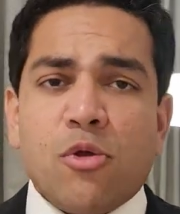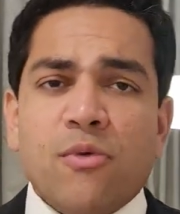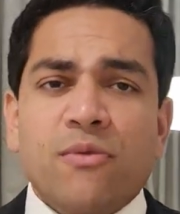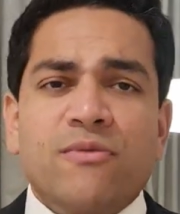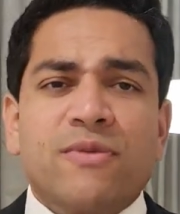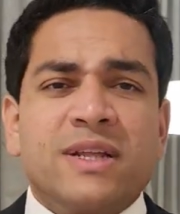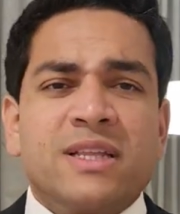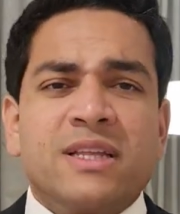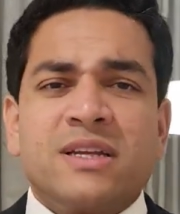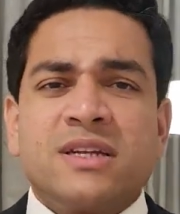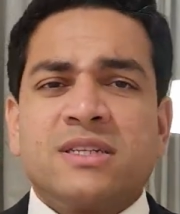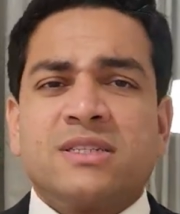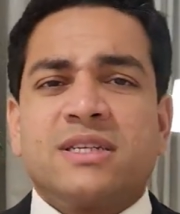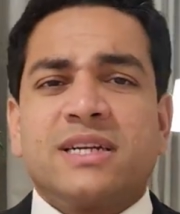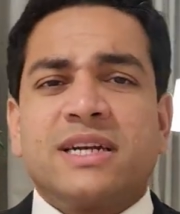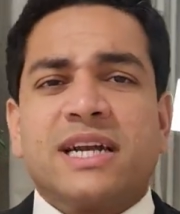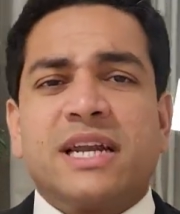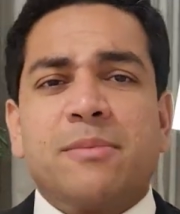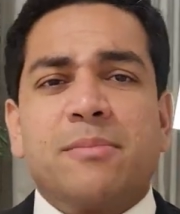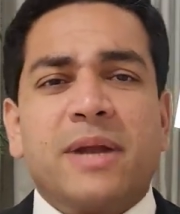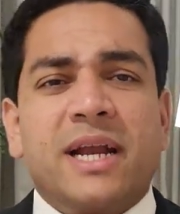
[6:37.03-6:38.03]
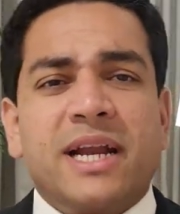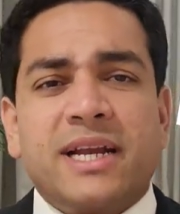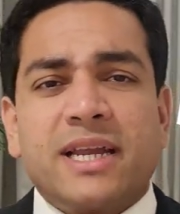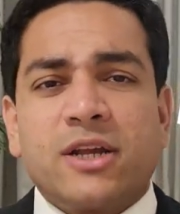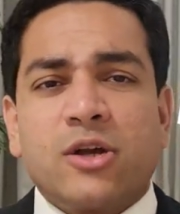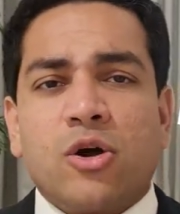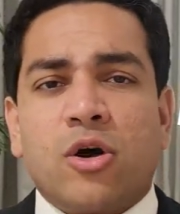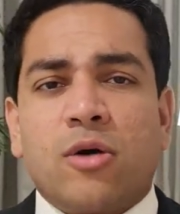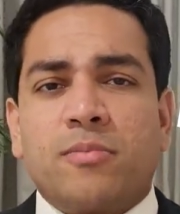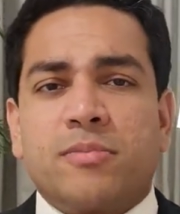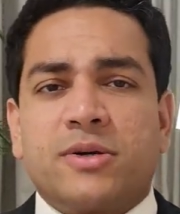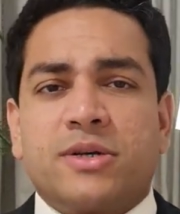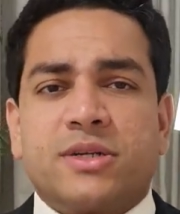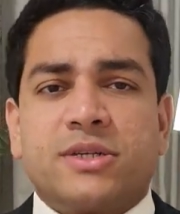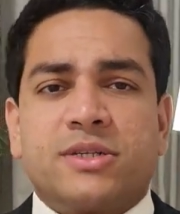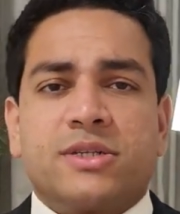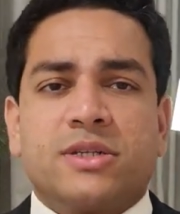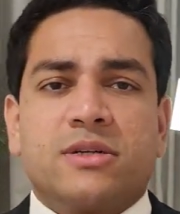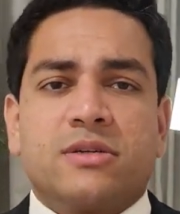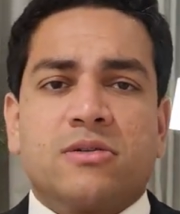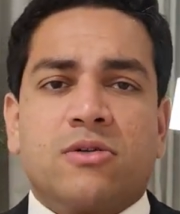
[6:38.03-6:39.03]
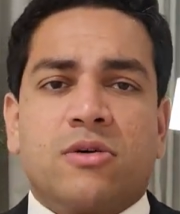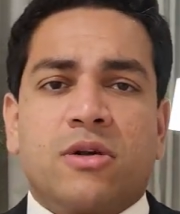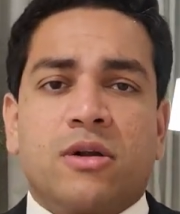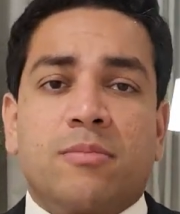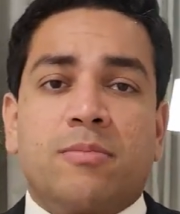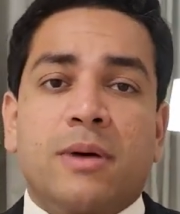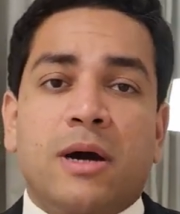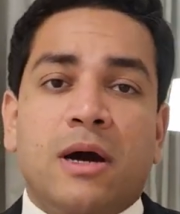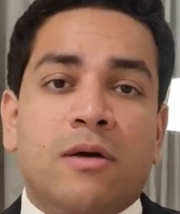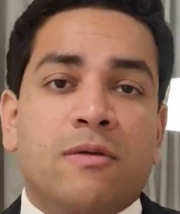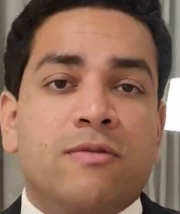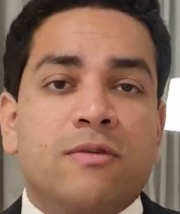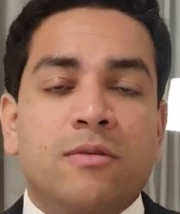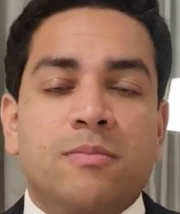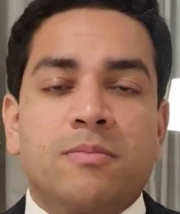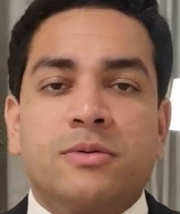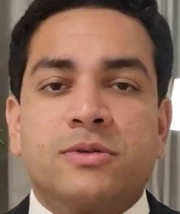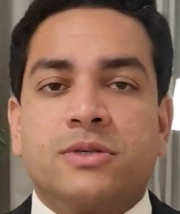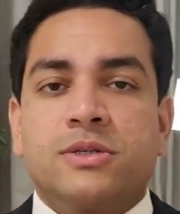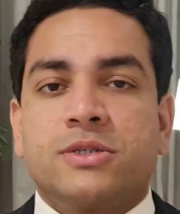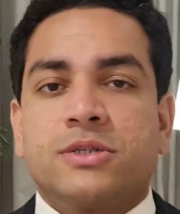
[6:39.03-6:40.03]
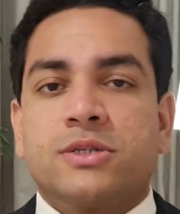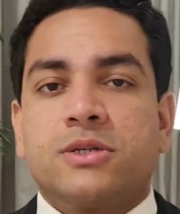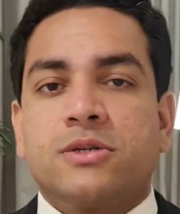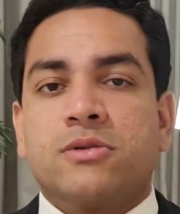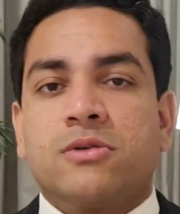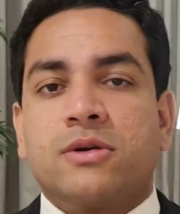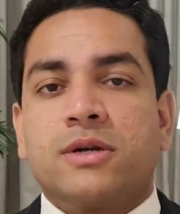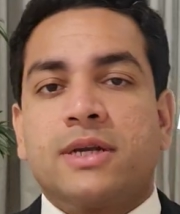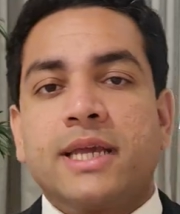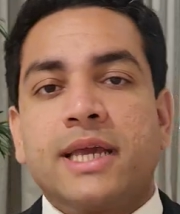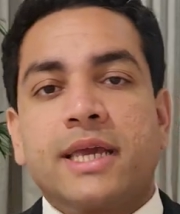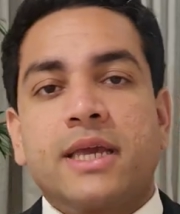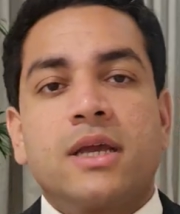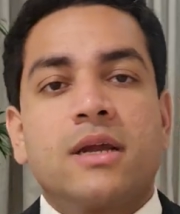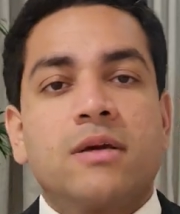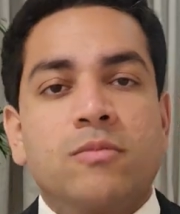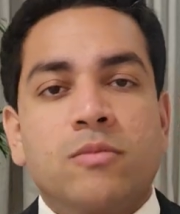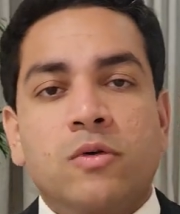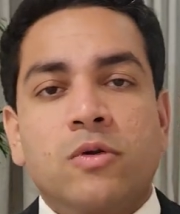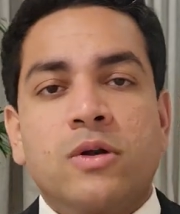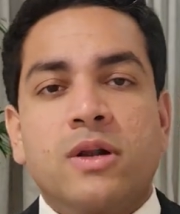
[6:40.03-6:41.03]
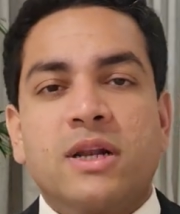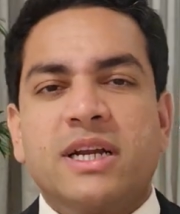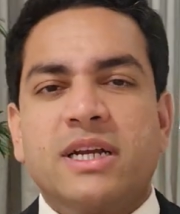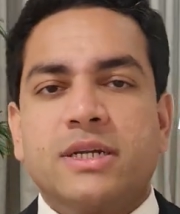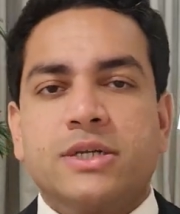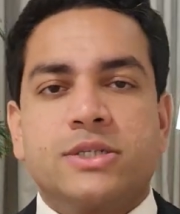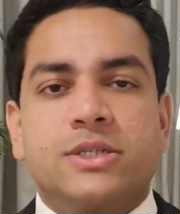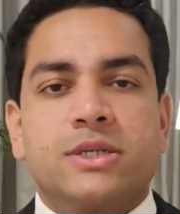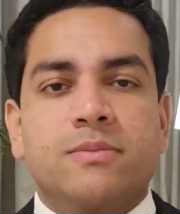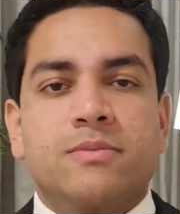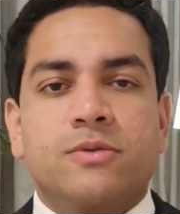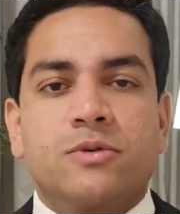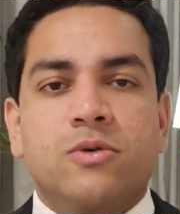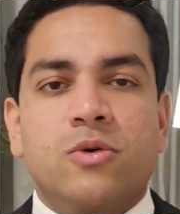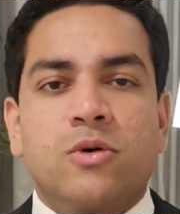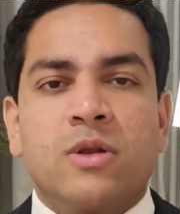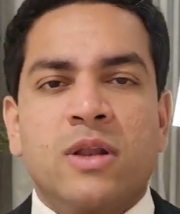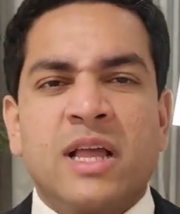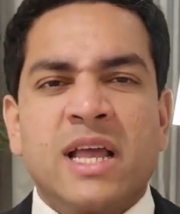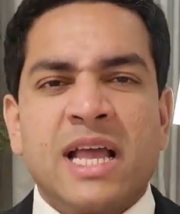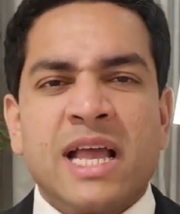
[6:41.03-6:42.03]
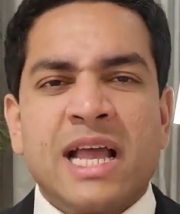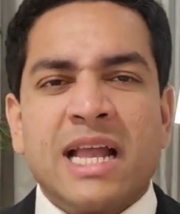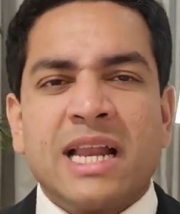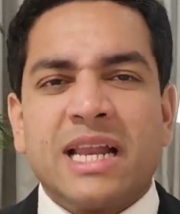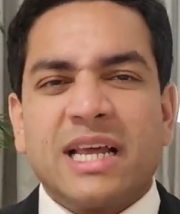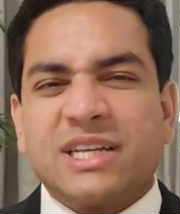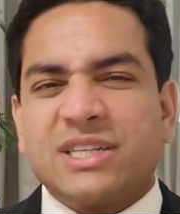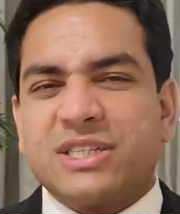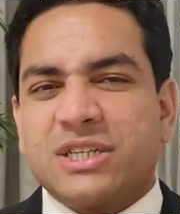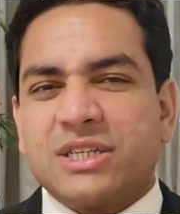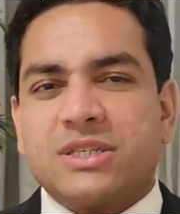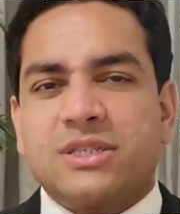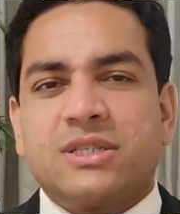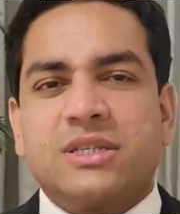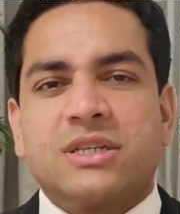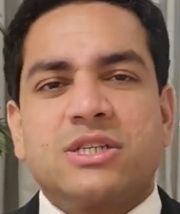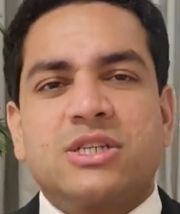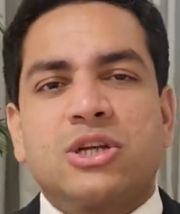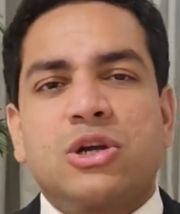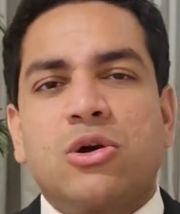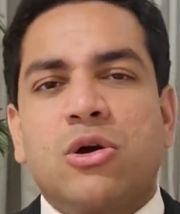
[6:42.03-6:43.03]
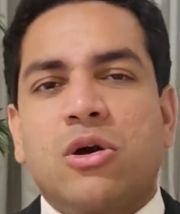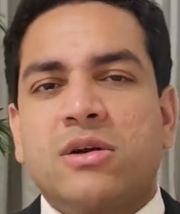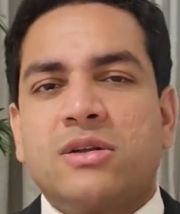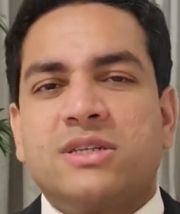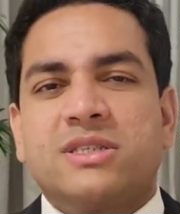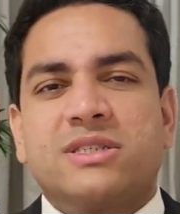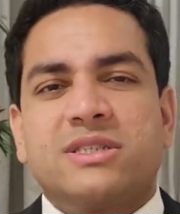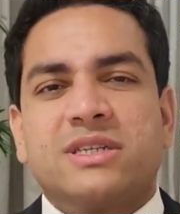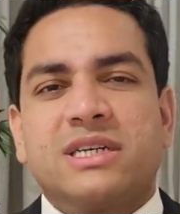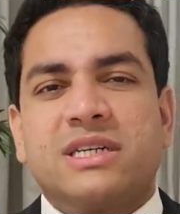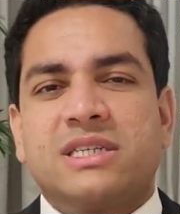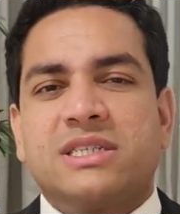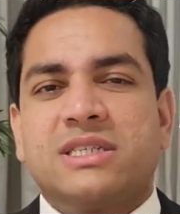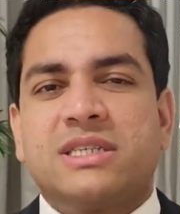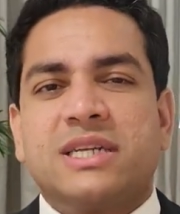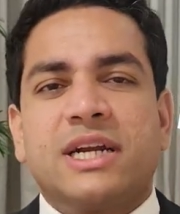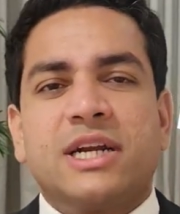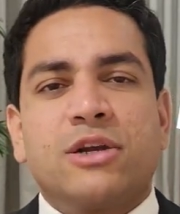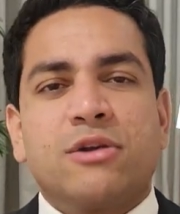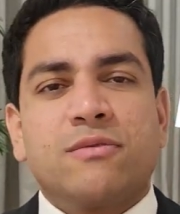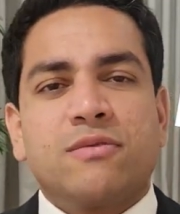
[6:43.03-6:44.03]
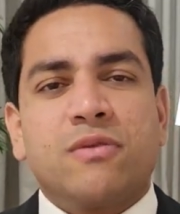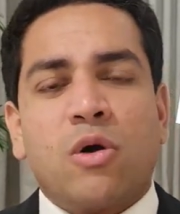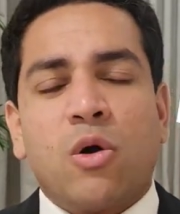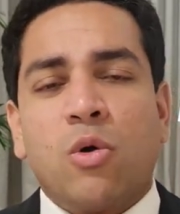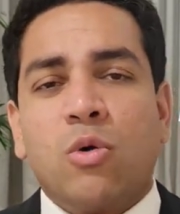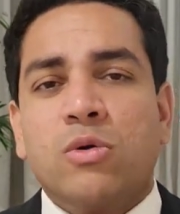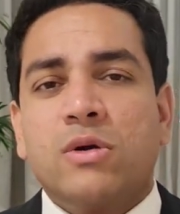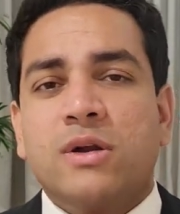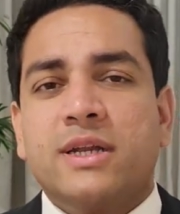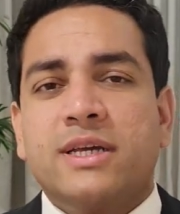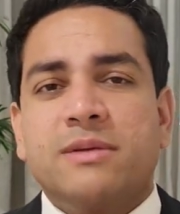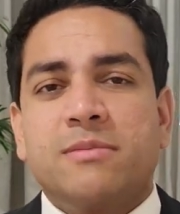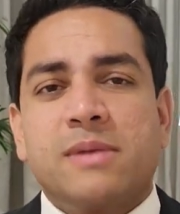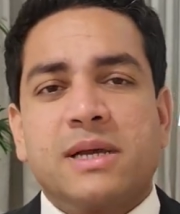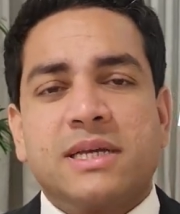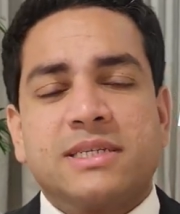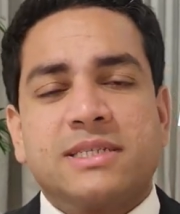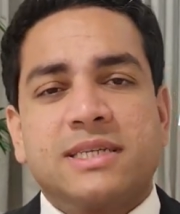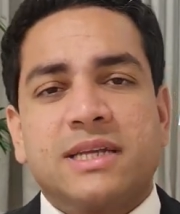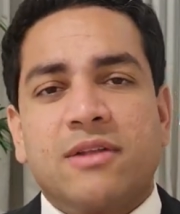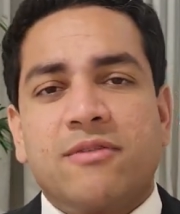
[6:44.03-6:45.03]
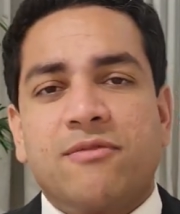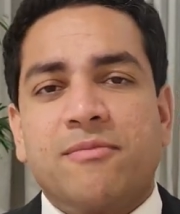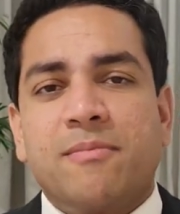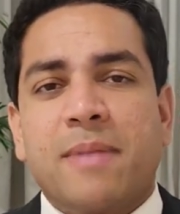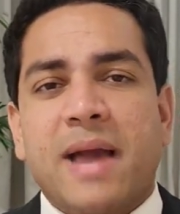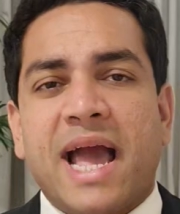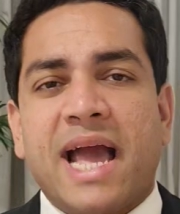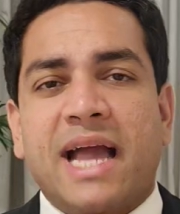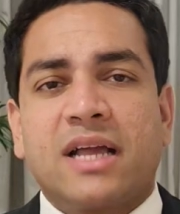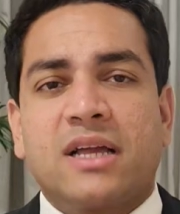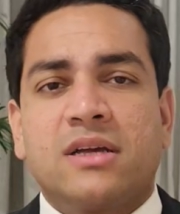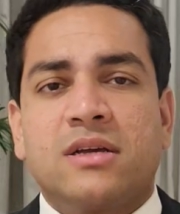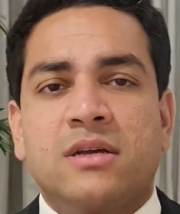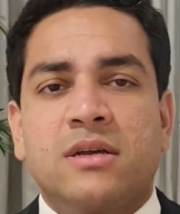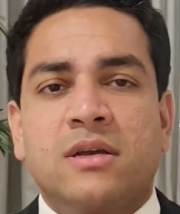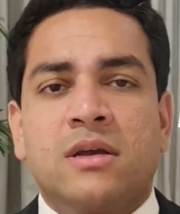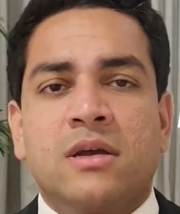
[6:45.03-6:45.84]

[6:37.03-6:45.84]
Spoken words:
whether it's a debating competition or a powerful position or taking a more leadership role, like just this constant state of holding myself back,